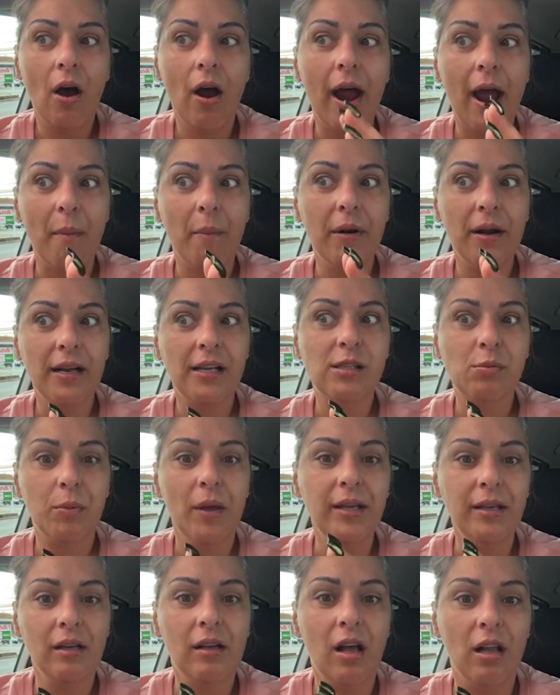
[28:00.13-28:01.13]
all right, I'm going to
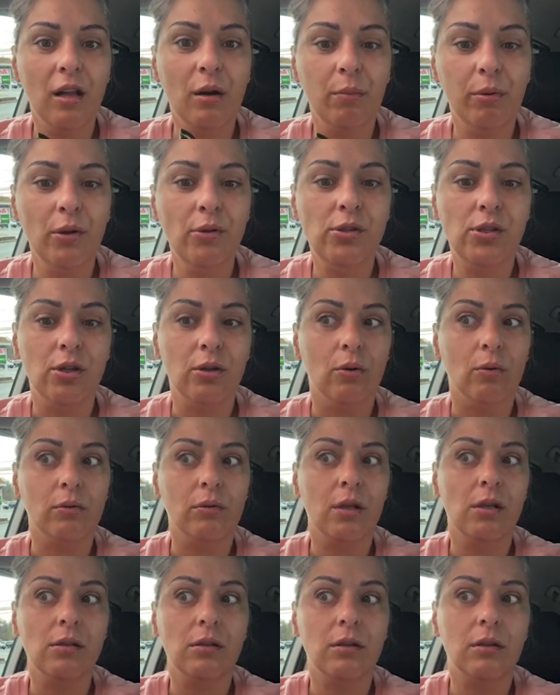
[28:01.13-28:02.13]
explain the color blue to
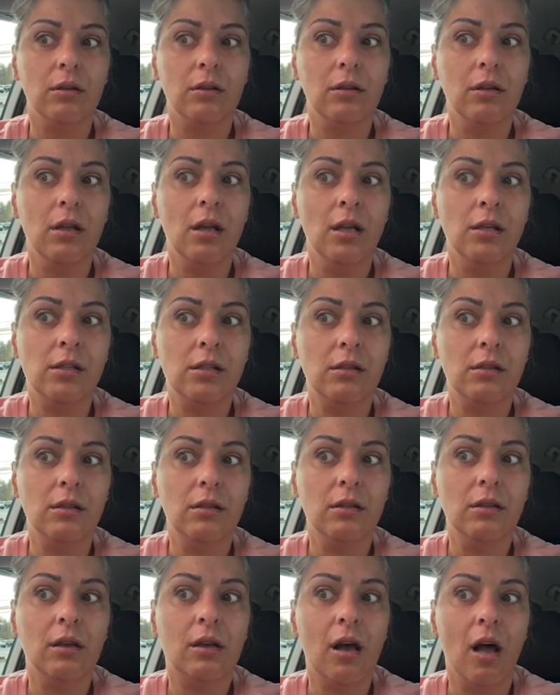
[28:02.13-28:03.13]
you.
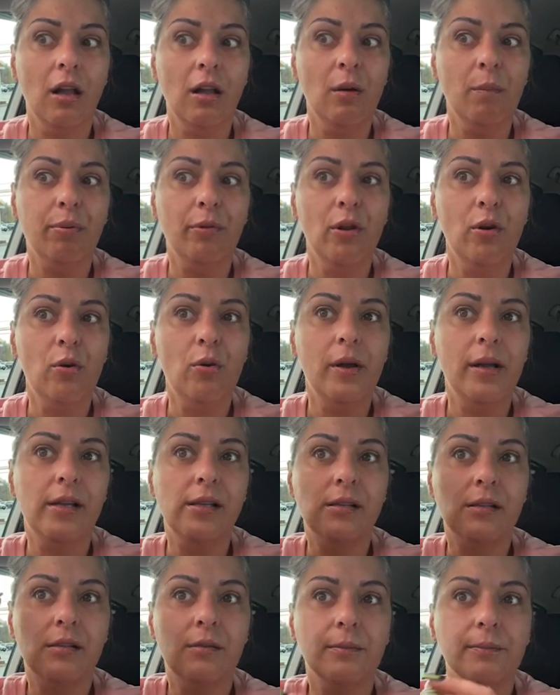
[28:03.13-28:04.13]
The color blue
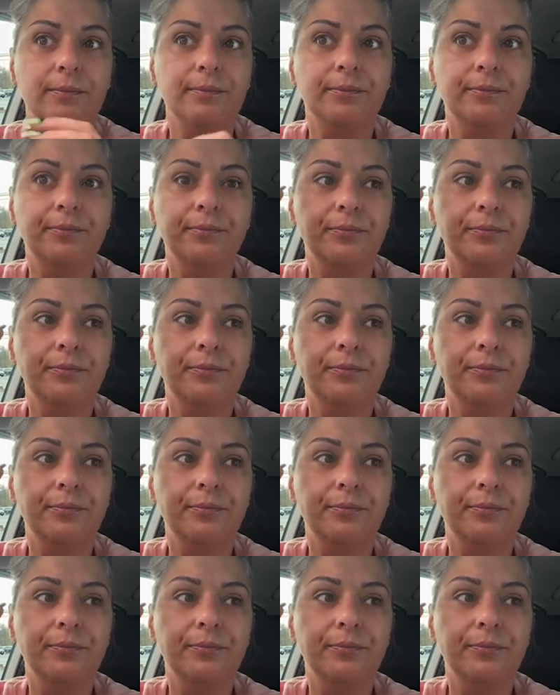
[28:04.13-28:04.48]
is,